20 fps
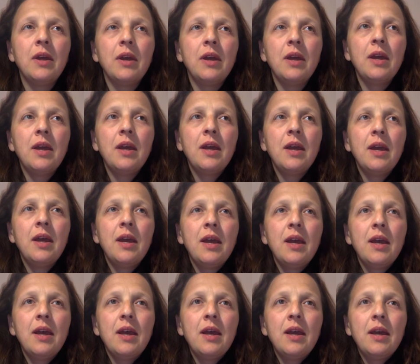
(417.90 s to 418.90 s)

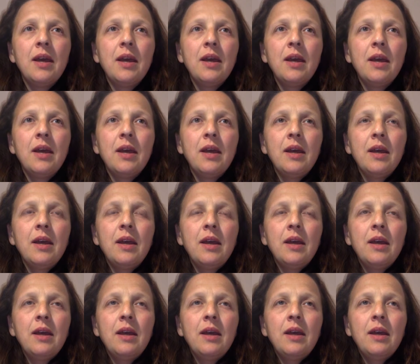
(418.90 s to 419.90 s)
Nothing is said.